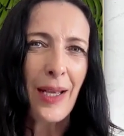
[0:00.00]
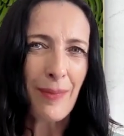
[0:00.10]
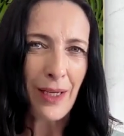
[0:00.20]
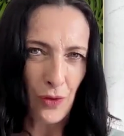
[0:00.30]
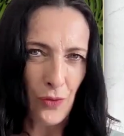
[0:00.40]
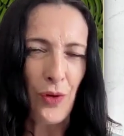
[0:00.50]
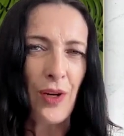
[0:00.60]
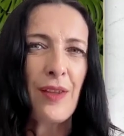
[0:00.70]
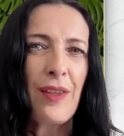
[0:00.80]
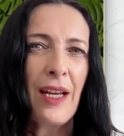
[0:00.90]
and make
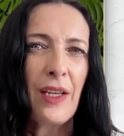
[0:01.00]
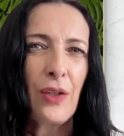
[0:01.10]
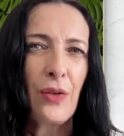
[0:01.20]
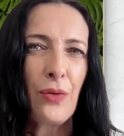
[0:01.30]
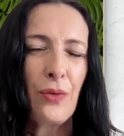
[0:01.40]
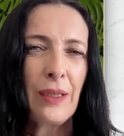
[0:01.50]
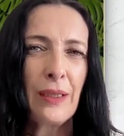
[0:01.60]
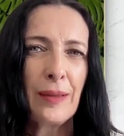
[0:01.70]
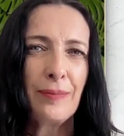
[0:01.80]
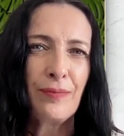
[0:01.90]
sure that you
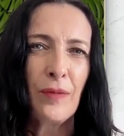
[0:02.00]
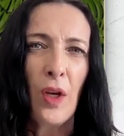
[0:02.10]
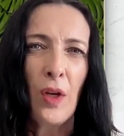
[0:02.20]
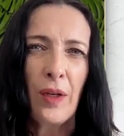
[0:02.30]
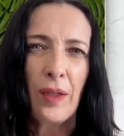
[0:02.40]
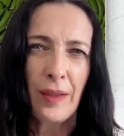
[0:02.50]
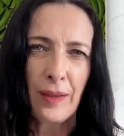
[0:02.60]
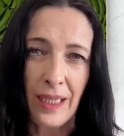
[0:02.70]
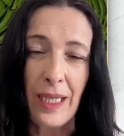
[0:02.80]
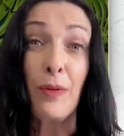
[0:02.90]

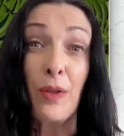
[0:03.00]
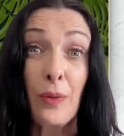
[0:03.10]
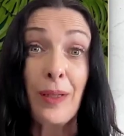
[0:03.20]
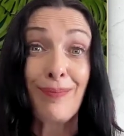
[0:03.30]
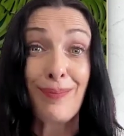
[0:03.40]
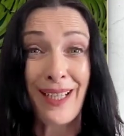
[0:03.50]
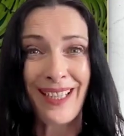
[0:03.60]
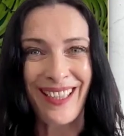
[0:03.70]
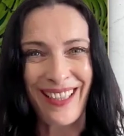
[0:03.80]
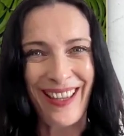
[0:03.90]
keep to it,
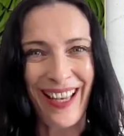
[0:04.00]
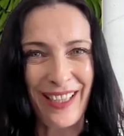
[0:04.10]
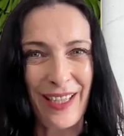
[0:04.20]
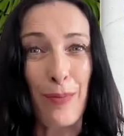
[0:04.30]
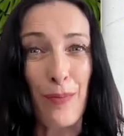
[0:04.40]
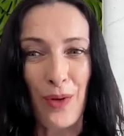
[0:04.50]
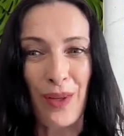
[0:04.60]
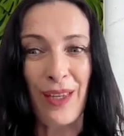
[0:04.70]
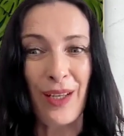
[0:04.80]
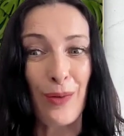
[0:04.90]
because that's the
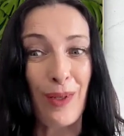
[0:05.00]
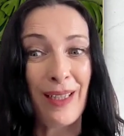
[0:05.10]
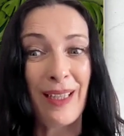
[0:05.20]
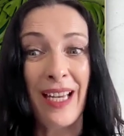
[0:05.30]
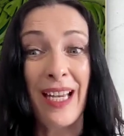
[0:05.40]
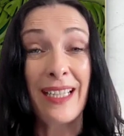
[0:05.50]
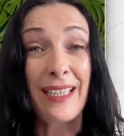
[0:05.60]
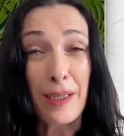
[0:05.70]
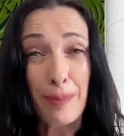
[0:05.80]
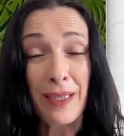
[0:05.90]
important thing as well.
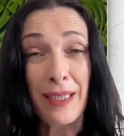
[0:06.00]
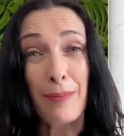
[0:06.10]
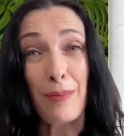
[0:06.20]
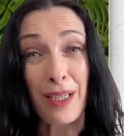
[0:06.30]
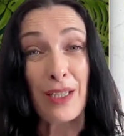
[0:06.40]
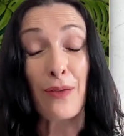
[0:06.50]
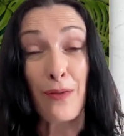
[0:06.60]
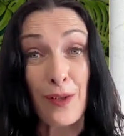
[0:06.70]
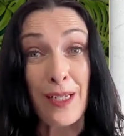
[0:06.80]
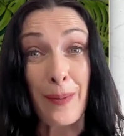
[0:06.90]
Discipline brings
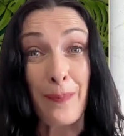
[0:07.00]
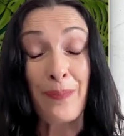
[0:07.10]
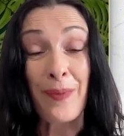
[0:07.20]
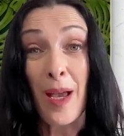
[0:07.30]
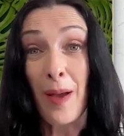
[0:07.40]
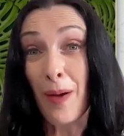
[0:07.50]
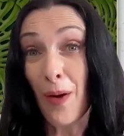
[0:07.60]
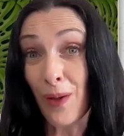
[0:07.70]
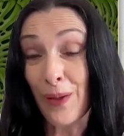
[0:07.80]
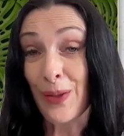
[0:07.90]
freedom.
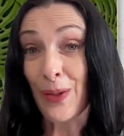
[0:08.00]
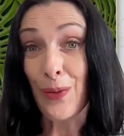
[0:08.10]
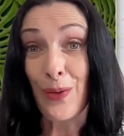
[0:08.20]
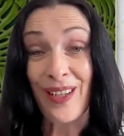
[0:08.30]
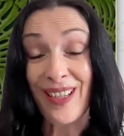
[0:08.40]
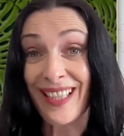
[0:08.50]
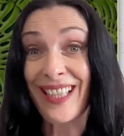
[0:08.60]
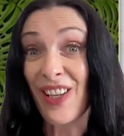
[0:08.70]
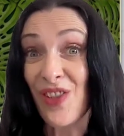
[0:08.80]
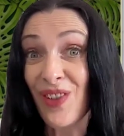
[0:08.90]
Also,
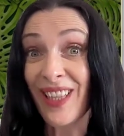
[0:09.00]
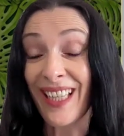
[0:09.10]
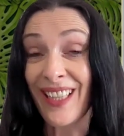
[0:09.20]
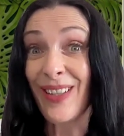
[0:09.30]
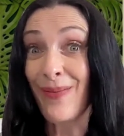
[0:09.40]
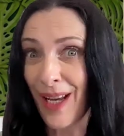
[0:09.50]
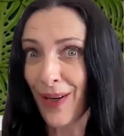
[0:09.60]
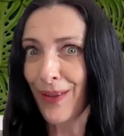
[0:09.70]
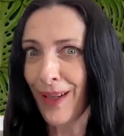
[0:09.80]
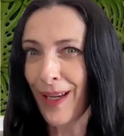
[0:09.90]
schedule in some
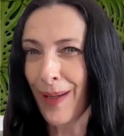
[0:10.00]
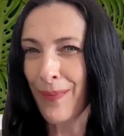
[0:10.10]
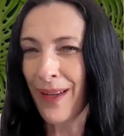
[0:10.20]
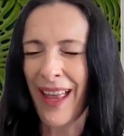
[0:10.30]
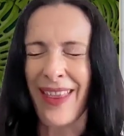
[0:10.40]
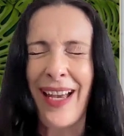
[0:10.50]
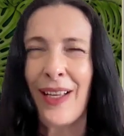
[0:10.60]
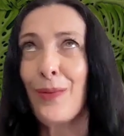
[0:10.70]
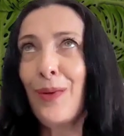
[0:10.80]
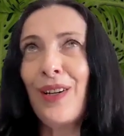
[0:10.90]
downtime, and
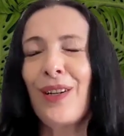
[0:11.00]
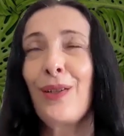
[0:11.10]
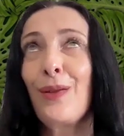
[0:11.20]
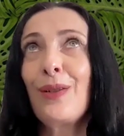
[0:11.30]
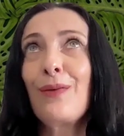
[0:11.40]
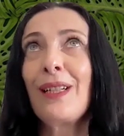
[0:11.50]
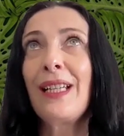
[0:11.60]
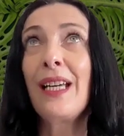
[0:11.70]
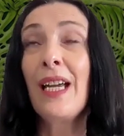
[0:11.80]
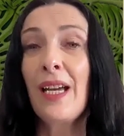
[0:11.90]
that's where you can
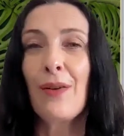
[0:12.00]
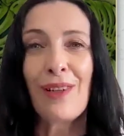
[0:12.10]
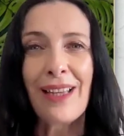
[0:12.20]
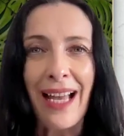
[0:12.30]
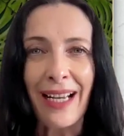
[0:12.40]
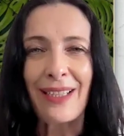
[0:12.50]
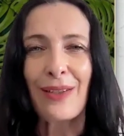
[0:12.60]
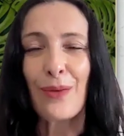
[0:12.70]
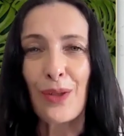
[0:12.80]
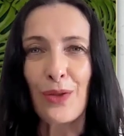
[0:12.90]
really relax
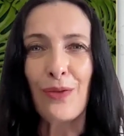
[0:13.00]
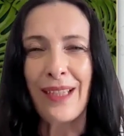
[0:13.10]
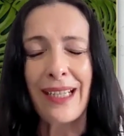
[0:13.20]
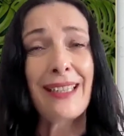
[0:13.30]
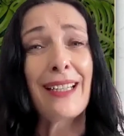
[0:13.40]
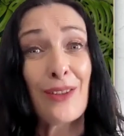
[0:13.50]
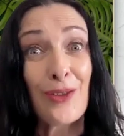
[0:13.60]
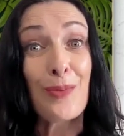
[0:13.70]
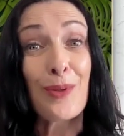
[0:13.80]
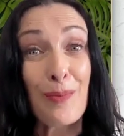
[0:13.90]
and rejuvenate. That's
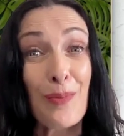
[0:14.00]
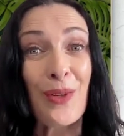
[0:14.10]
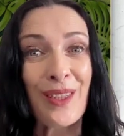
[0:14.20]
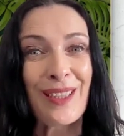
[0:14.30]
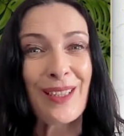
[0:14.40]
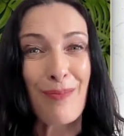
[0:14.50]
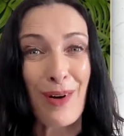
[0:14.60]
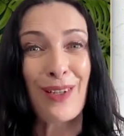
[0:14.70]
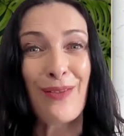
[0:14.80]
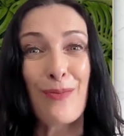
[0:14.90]
super important
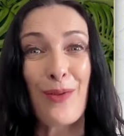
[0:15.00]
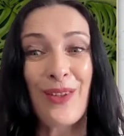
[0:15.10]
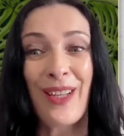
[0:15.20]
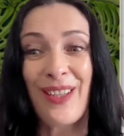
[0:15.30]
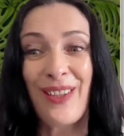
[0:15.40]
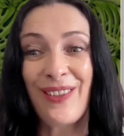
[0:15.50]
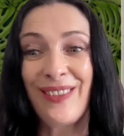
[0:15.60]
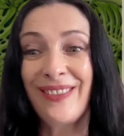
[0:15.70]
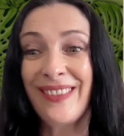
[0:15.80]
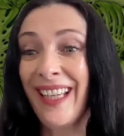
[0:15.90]
part of the process
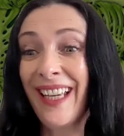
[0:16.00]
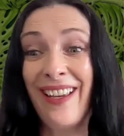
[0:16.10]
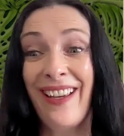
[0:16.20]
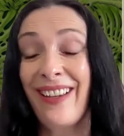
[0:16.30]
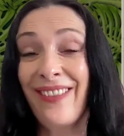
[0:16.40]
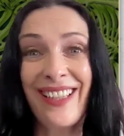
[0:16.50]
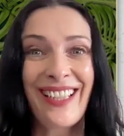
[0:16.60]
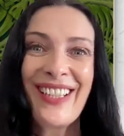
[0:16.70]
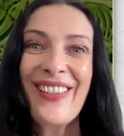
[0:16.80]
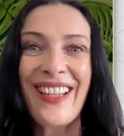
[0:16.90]
too. Got
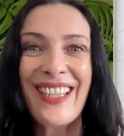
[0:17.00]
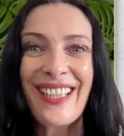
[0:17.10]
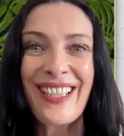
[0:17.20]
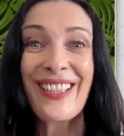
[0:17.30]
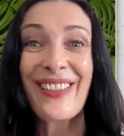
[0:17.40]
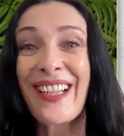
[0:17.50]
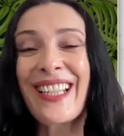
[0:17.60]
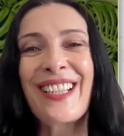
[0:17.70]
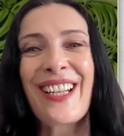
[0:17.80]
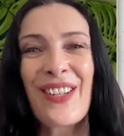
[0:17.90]
any questions? Don't
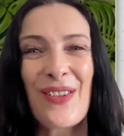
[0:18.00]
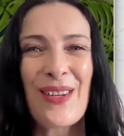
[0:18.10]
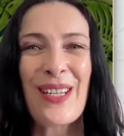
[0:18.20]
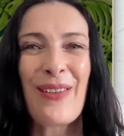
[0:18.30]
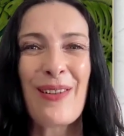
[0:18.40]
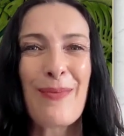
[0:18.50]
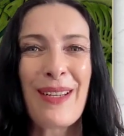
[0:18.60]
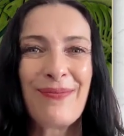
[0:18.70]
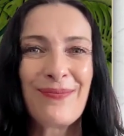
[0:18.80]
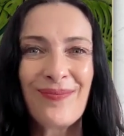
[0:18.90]
hesitate to reach out to
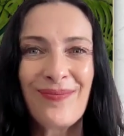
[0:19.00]
me.